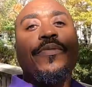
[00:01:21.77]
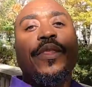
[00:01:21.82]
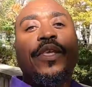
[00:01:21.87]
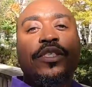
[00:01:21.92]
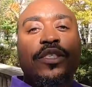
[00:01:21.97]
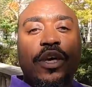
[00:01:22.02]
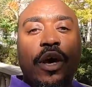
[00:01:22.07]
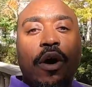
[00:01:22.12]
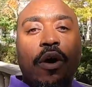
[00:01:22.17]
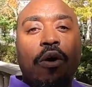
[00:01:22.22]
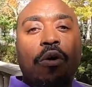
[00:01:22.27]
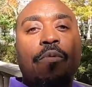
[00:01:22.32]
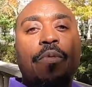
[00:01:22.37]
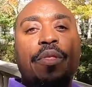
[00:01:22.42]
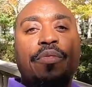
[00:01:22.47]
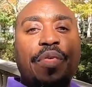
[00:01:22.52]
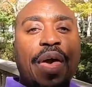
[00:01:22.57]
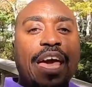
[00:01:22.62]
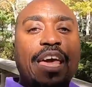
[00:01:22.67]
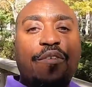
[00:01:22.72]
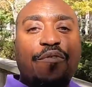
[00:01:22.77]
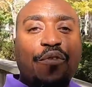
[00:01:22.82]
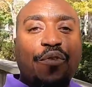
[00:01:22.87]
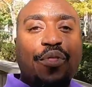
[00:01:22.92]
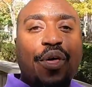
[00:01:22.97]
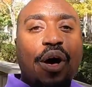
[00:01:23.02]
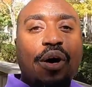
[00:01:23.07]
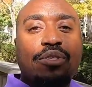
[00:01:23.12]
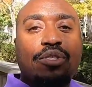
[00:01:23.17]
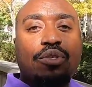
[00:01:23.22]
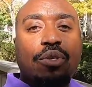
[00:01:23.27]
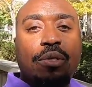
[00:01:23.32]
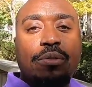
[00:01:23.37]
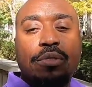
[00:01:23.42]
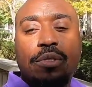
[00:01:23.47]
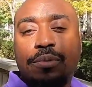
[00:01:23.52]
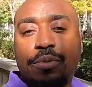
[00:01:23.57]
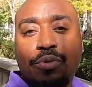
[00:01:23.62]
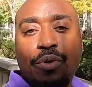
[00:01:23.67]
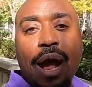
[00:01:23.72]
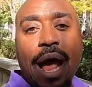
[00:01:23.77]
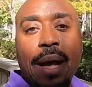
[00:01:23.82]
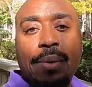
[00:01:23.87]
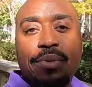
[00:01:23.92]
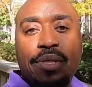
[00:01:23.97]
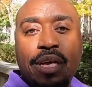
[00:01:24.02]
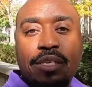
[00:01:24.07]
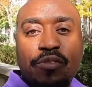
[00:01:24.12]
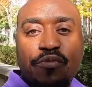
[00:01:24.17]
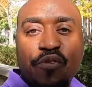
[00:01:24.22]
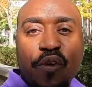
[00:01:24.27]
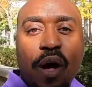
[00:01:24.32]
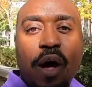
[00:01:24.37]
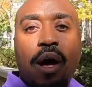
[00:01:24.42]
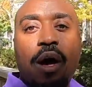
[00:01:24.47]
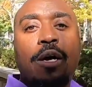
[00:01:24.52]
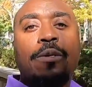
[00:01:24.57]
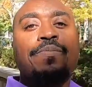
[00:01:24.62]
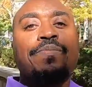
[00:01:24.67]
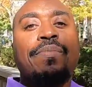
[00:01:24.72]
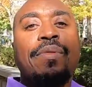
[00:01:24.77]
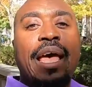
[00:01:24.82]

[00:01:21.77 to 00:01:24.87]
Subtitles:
So thank you for those who have subscribed thus far.